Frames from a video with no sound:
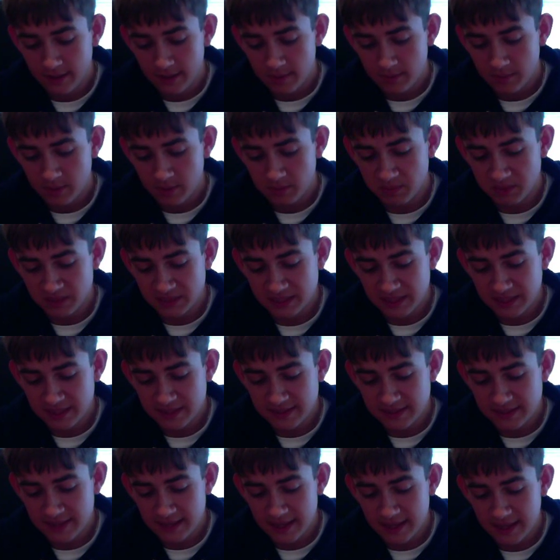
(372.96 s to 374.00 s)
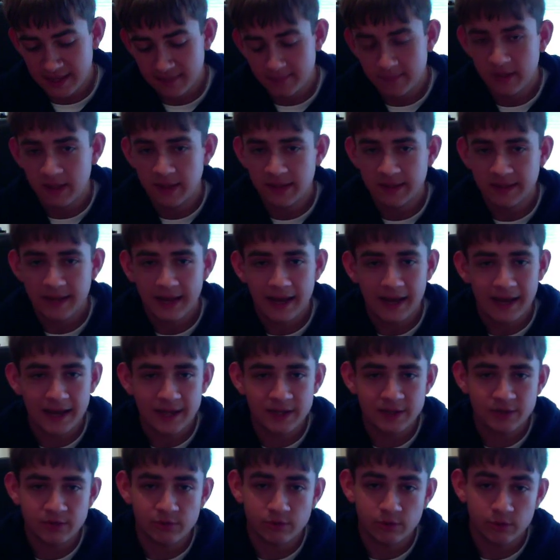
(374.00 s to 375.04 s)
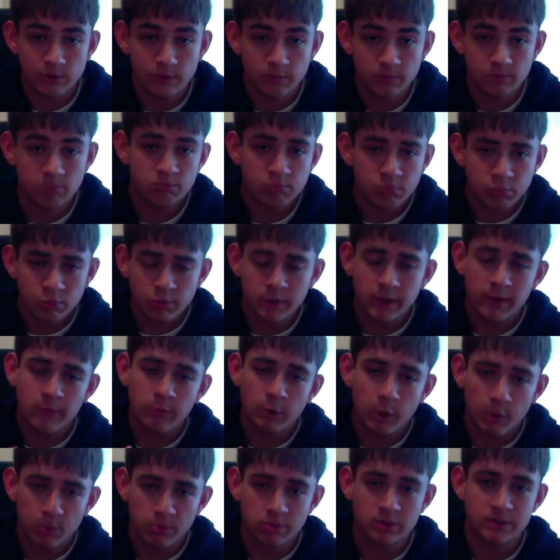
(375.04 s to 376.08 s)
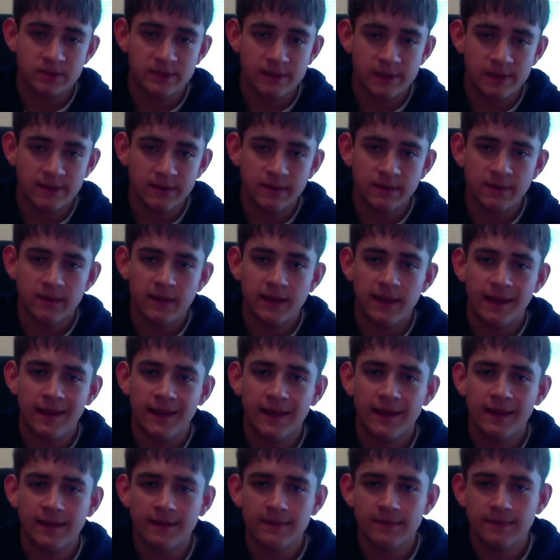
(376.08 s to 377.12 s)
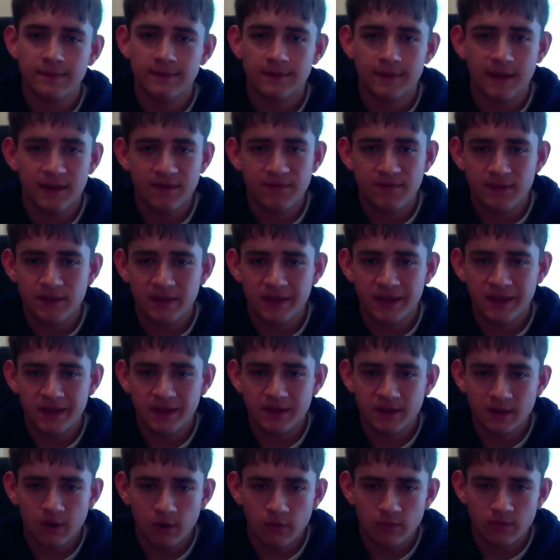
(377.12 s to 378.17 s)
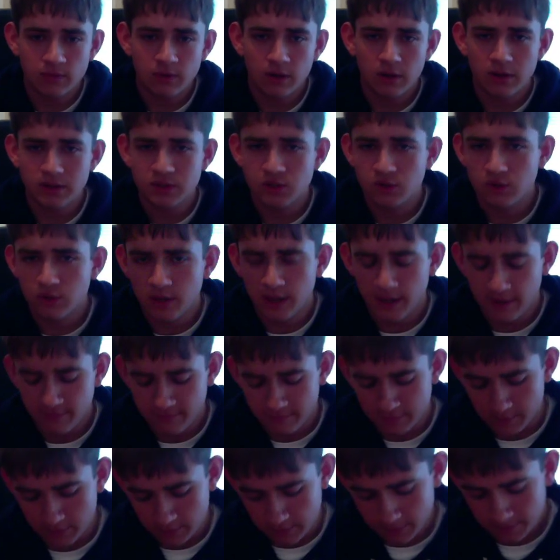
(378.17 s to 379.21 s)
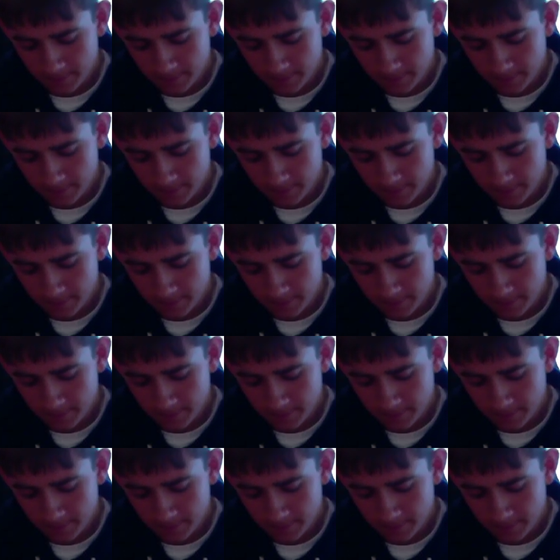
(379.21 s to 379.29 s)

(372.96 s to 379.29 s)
But besides that, the highs are pretty well presented, and I feel like overall it's a good headphone.